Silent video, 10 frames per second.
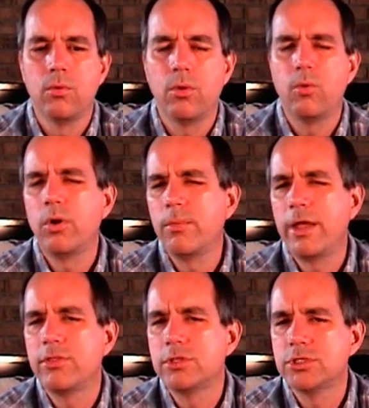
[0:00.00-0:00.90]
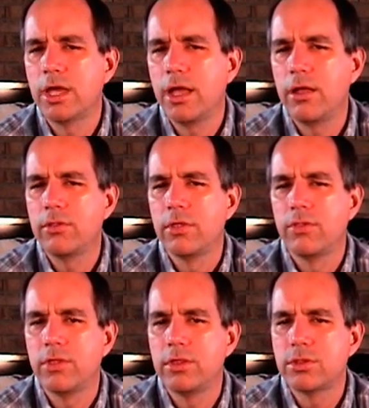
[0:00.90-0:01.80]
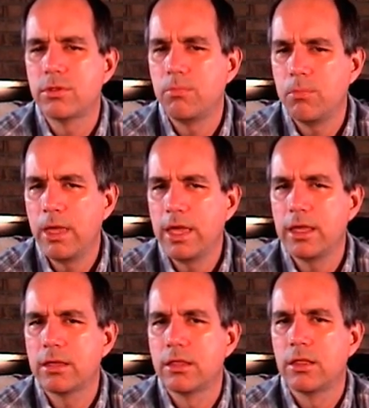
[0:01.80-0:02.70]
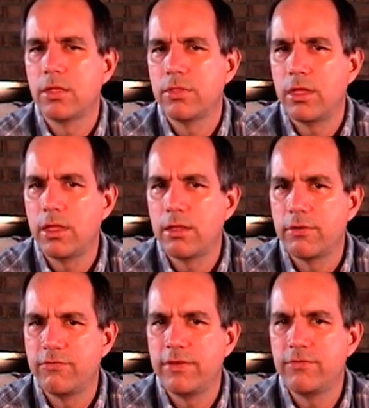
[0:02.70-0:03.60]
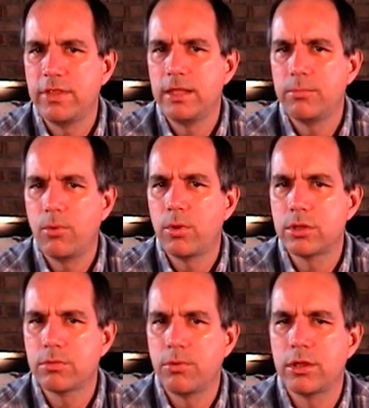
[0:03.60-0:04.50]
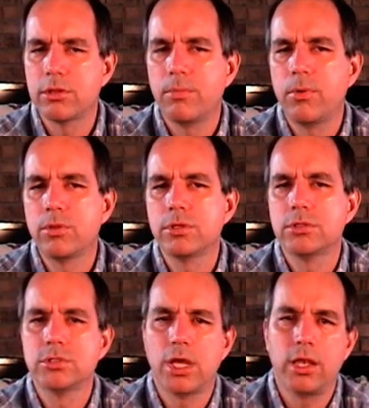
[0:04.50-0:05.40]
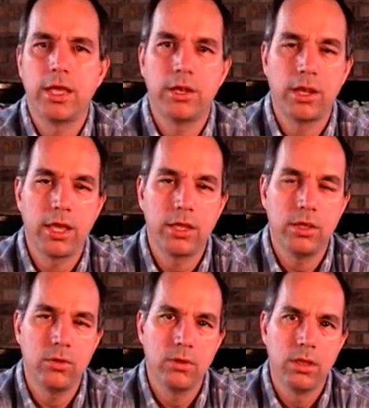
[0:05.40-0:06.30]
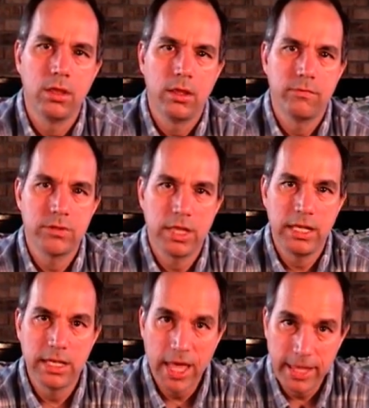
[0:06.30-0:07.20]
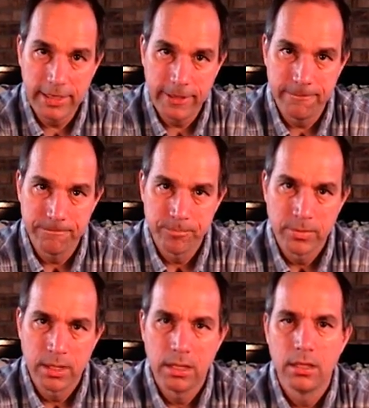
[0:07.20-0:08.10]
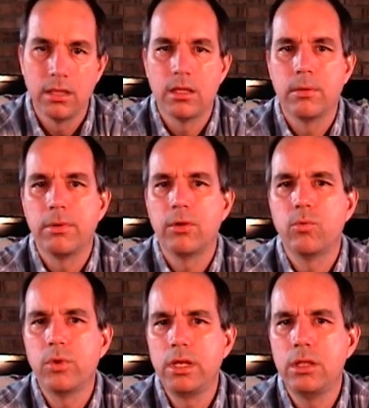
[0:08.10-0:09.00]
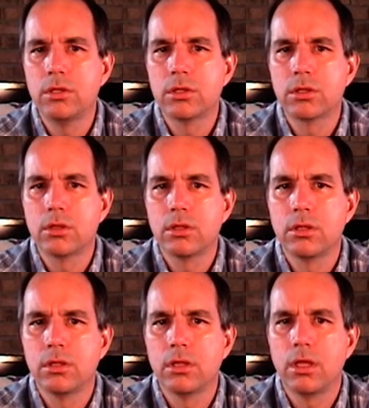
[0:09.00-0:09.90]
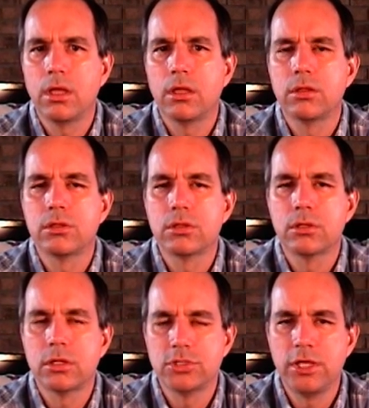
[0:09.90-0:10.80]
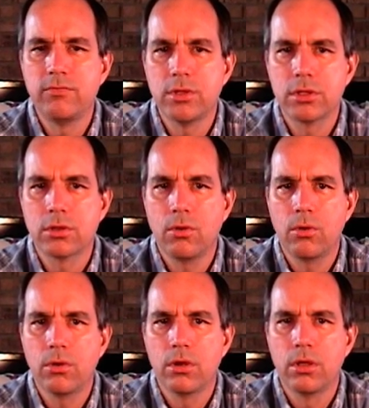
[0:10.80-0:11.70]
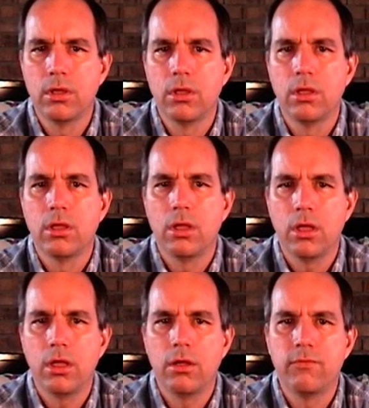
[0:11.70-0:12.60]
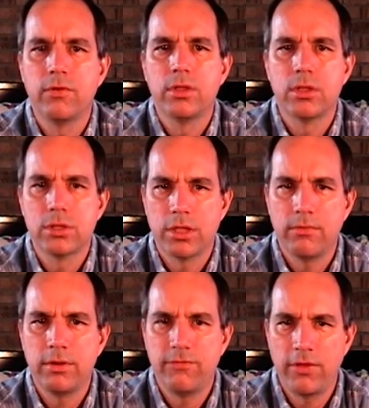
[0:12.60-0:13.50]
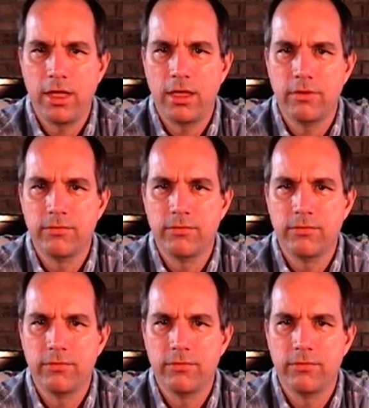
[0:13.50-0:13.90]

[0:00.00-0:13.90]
Well, what about the child that doesn't make the 15-point spread? Suppose the child had an IQ of, say, 90, but a reading achievement score of 75,